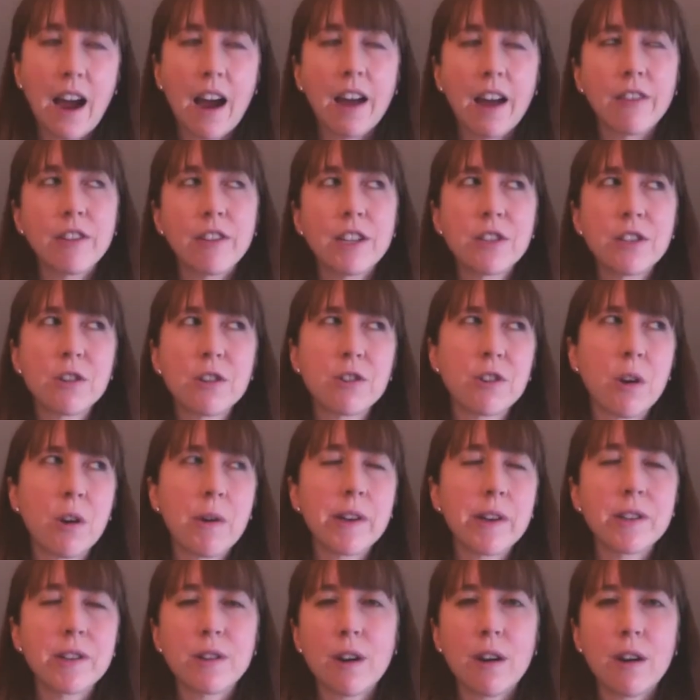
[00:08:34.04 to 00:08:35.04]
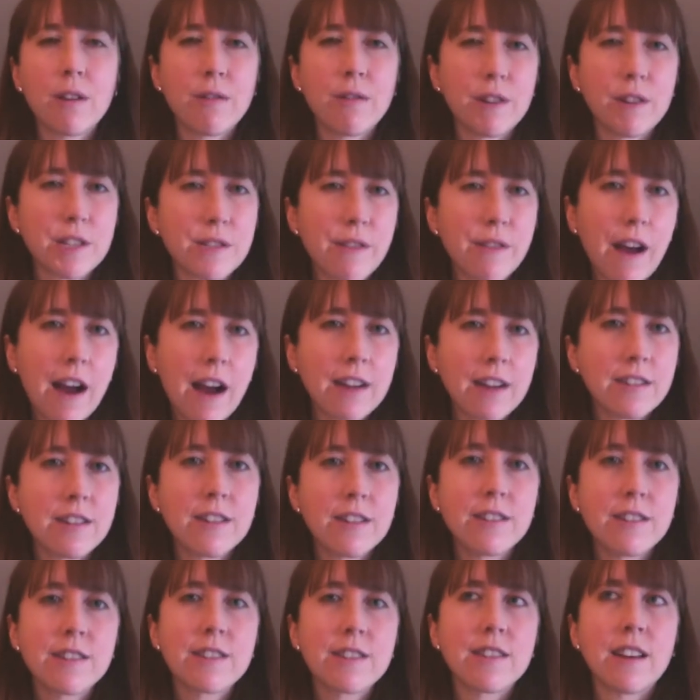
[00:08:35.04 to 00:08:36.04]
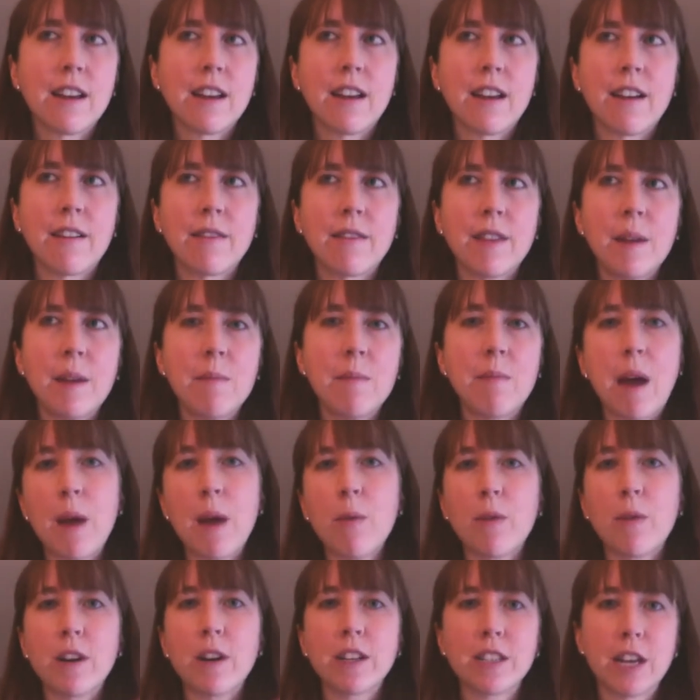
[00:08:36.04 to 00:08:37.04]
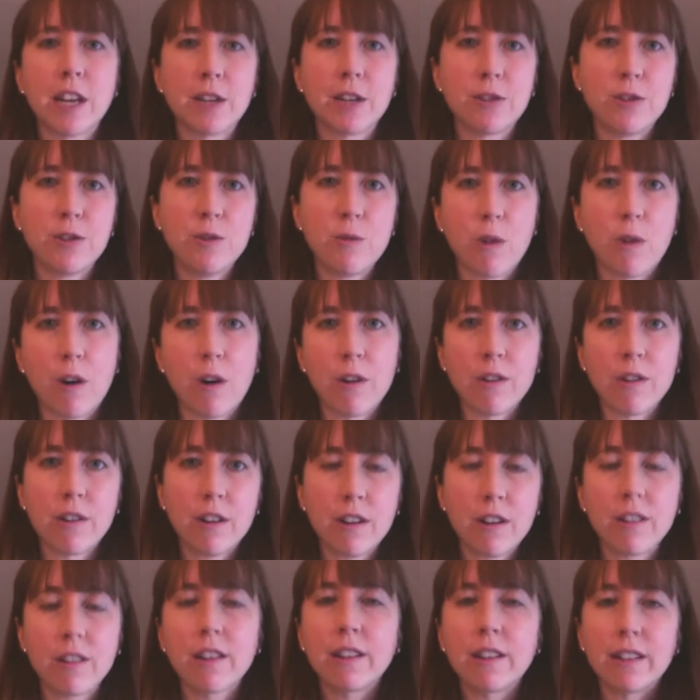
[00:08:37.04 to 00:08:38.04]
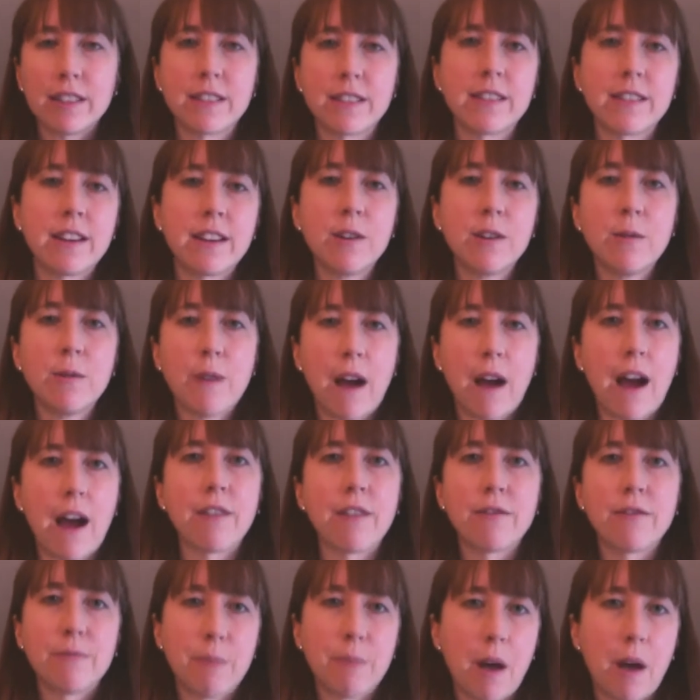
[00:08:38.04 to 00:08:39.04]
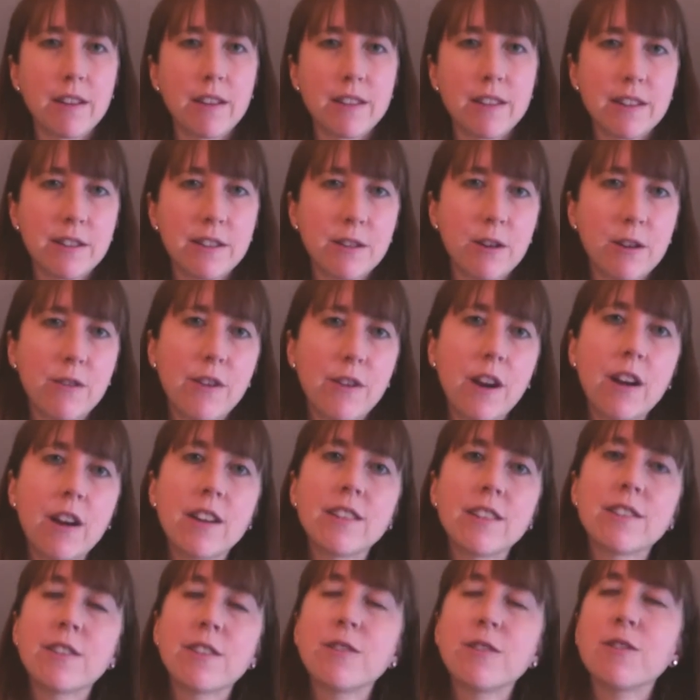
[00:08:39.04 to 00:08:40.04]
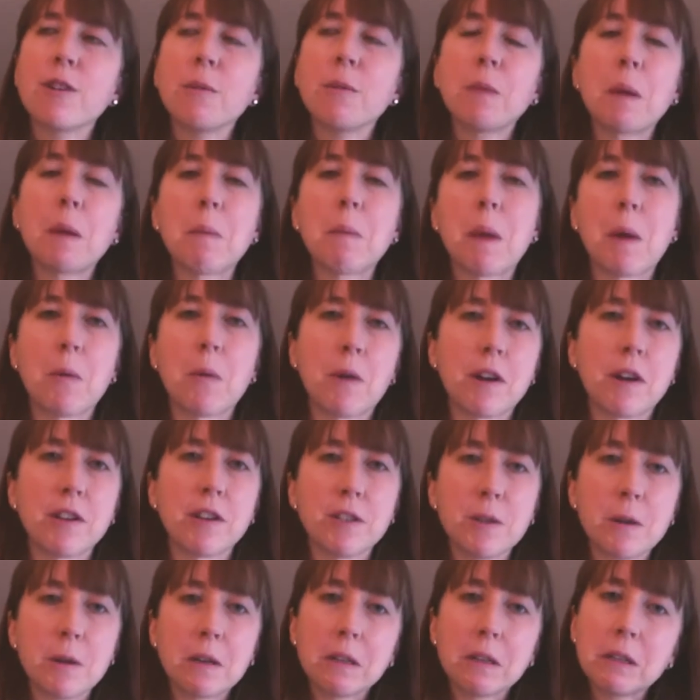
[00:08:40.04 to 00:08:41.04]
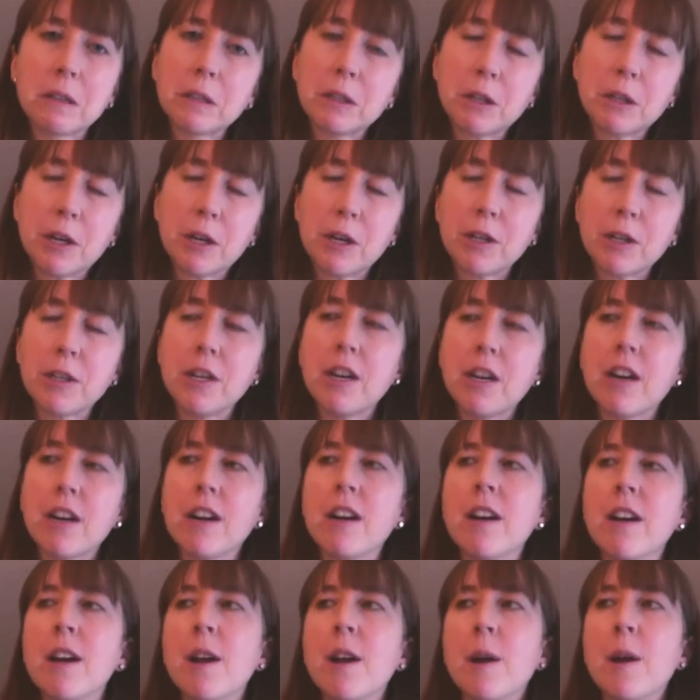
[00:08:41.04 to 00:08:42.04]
unless you're showing certain risk factors, they might want to test you earlier. Like, let's say you have polycystic ovarian syndrome, they may want to do it a little earlier.